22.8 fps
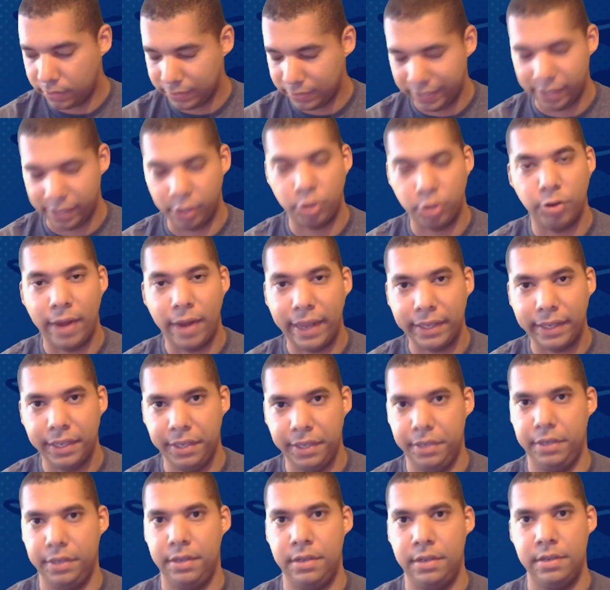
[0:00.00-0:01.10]

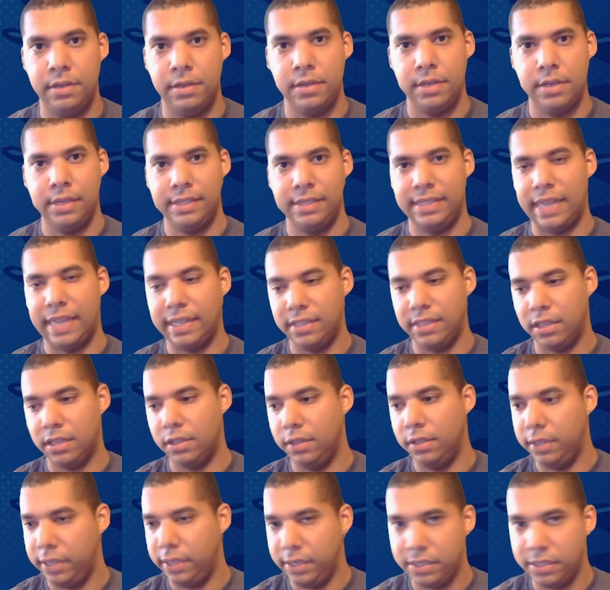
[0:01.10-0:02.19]
kraken,
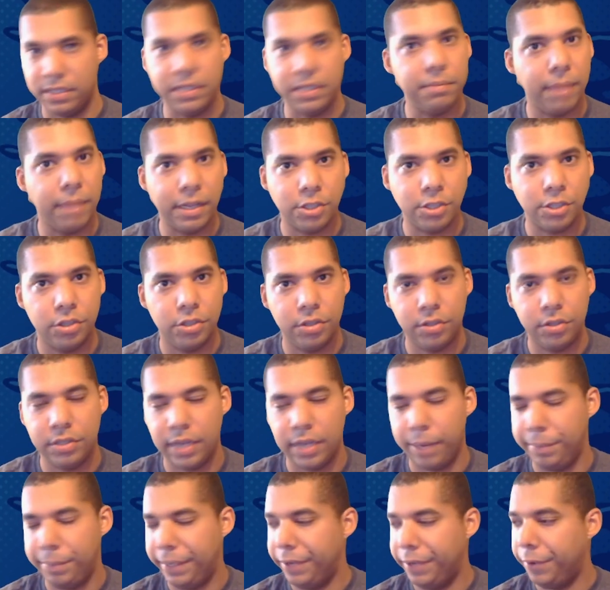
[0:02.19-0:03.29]
tentacly sea monster
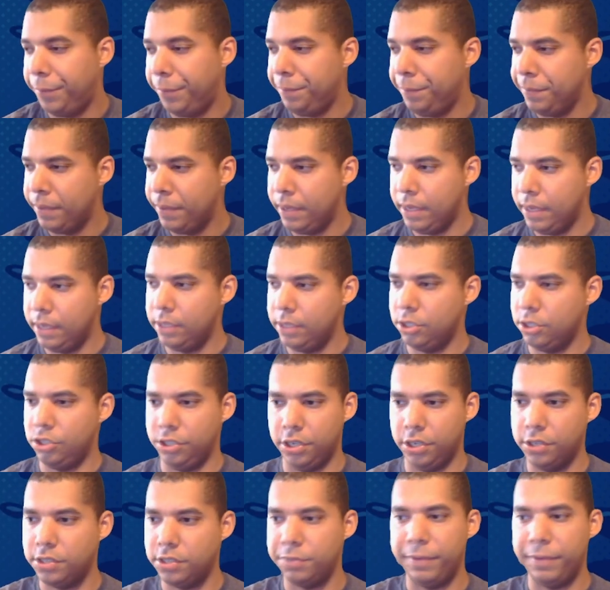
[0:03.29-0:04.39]
type deal. So she
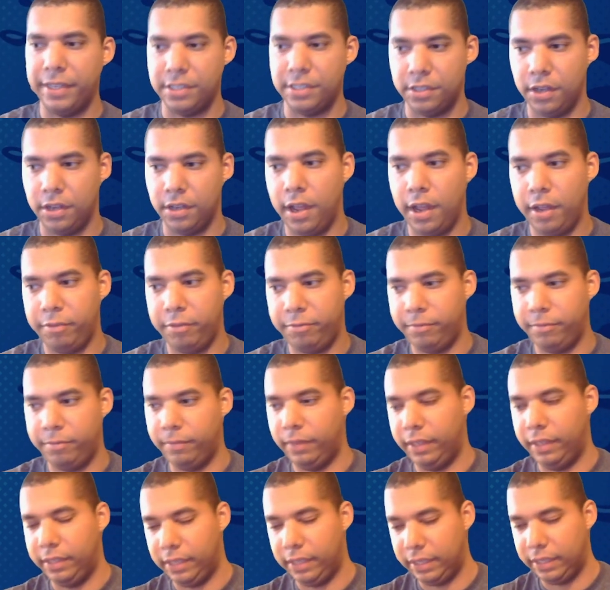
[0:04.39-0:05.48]
goes to face it off,
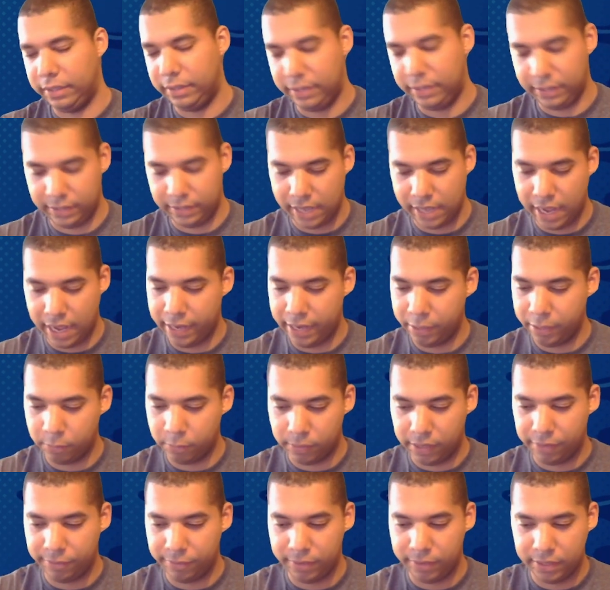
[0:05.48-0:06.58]
and the guy or
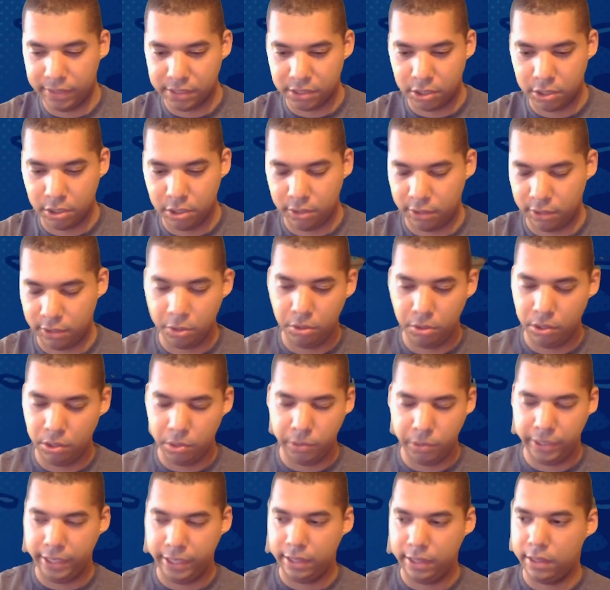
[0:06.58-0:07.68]
whatever, this
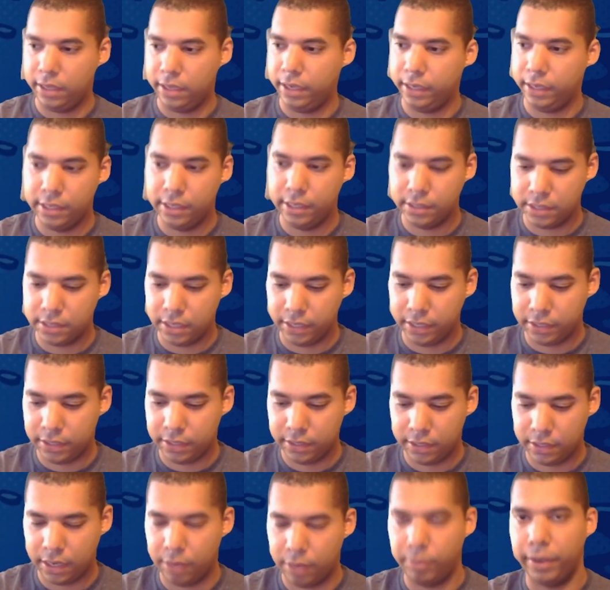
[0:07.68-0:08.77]
Cthulhu-y thing, is like,
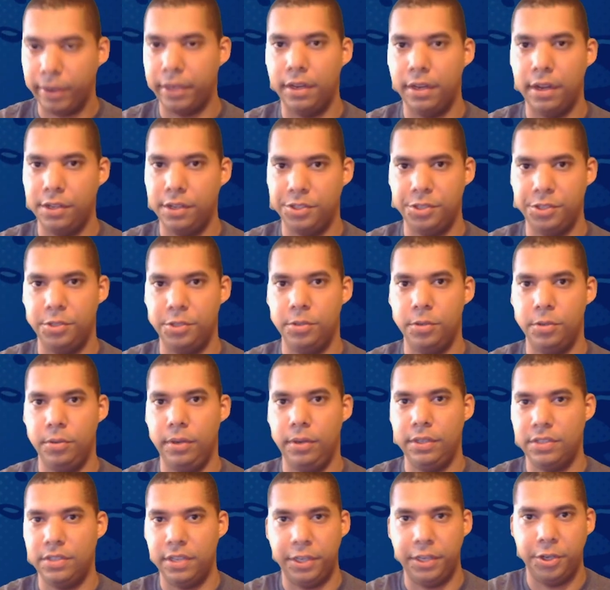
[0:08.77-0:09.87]
I recognize you,
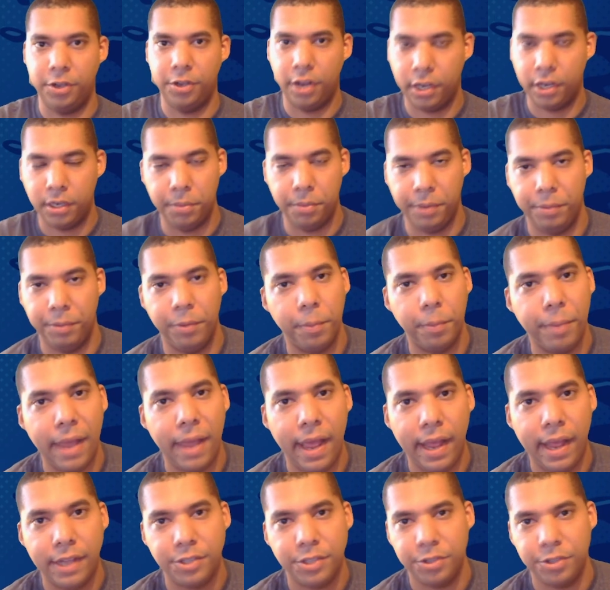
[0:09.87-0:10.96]
and it's like, you're not going to be able to
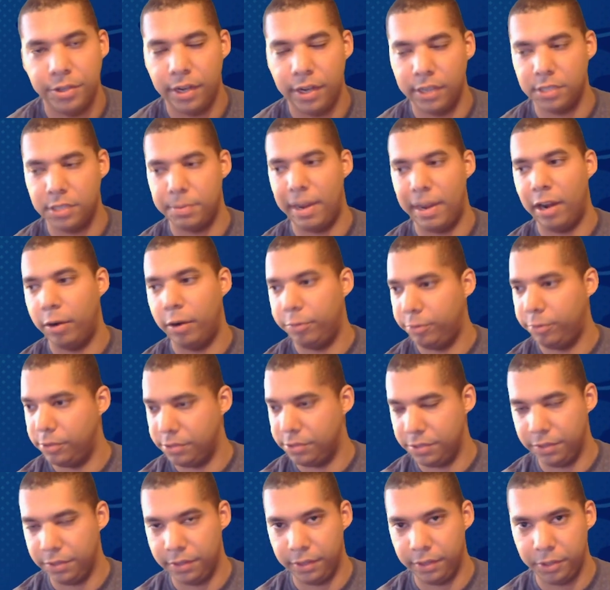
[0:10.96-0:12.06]
pass, you're not as powerful
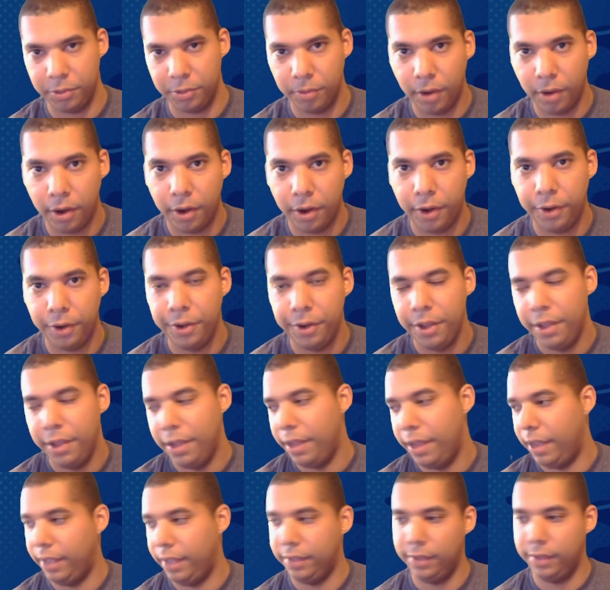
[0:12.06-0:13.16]
as you think you are.
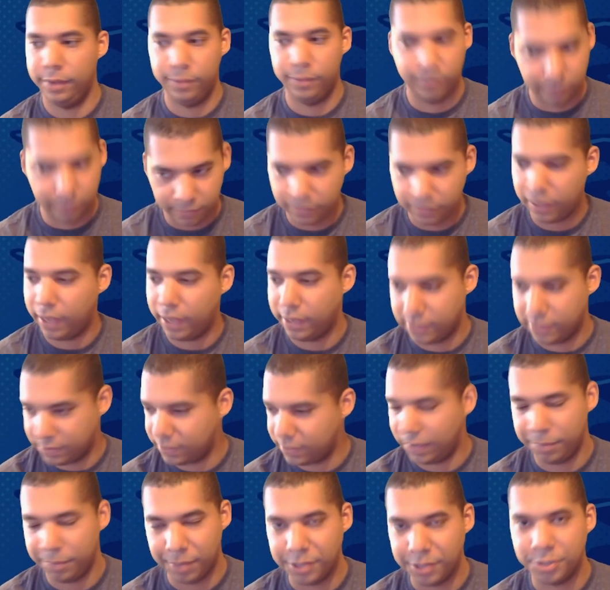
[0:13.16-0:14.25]
And then, as
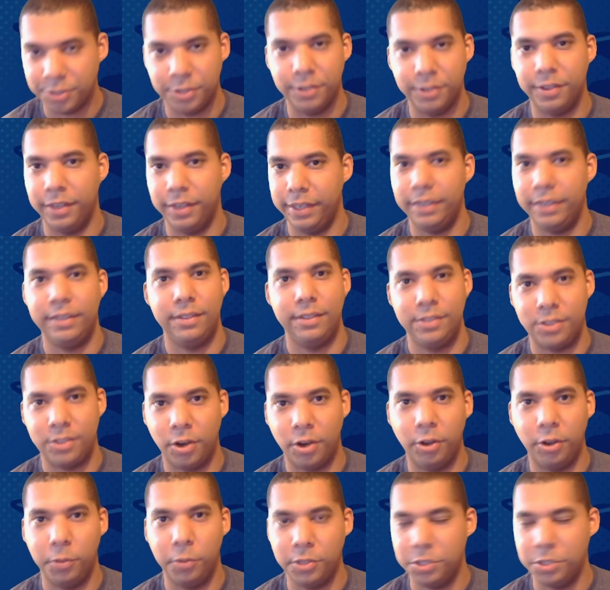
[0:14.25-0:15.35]
I mentioned, like,
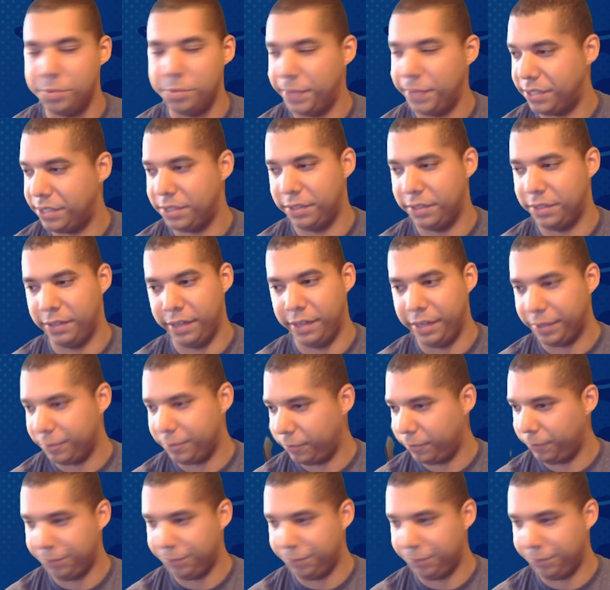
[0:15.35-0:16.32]
Scarlet Witch is basically like,